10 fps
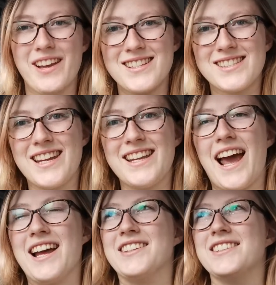Kirsten
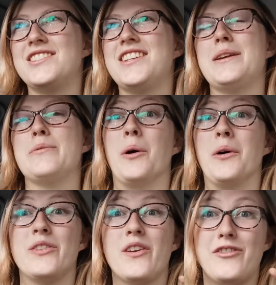and she
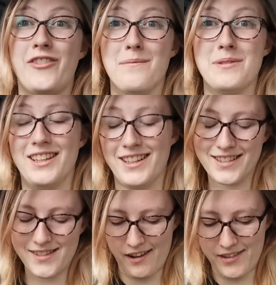was
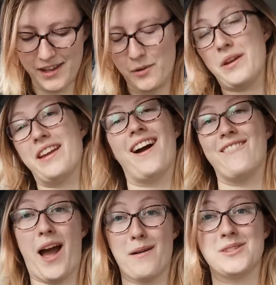fabulous. I think we
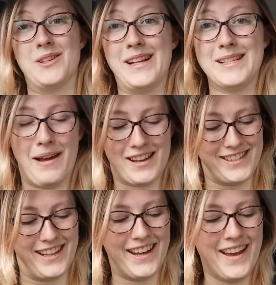have absolutely
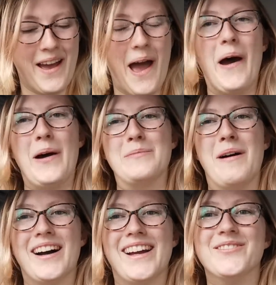smashed it.
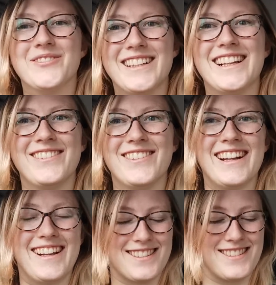I am
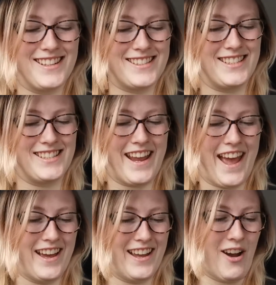really excited to
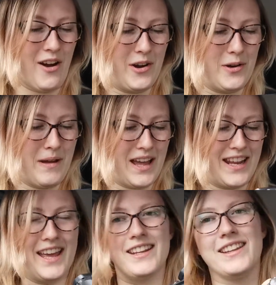get home
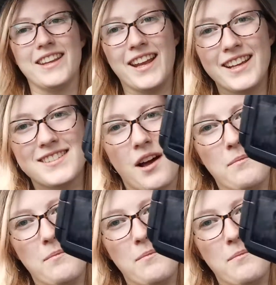and edit these.